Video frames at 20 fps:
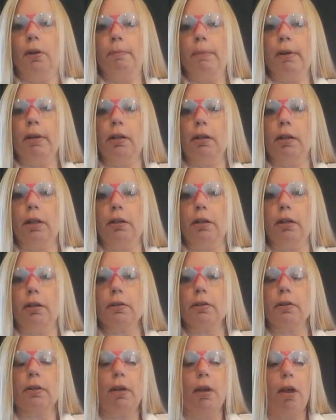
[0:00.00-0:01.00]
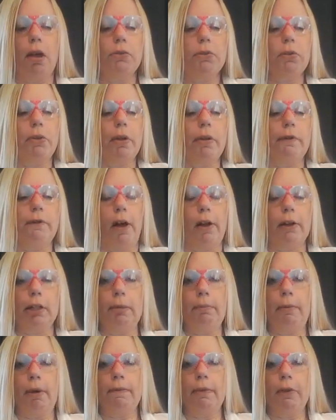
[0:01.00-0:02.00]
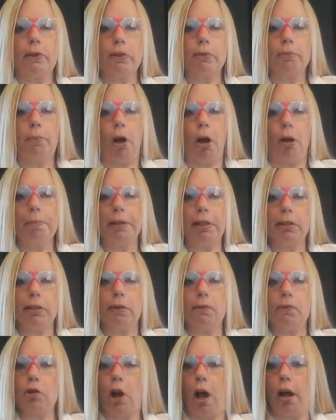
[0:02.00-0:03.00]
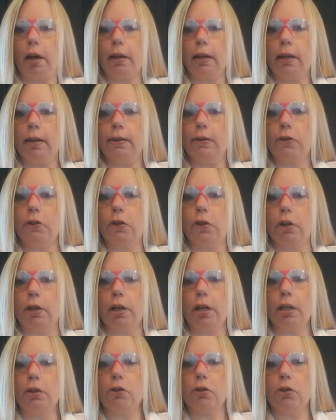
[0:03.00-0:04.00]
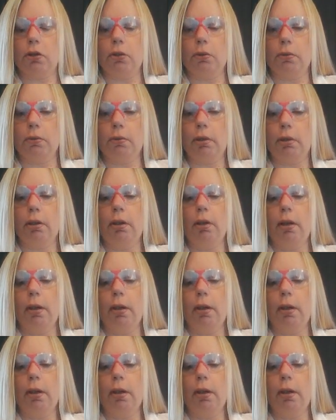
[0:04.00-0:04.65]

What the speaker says: milliliters. So the volume of this small piece of chalk is 32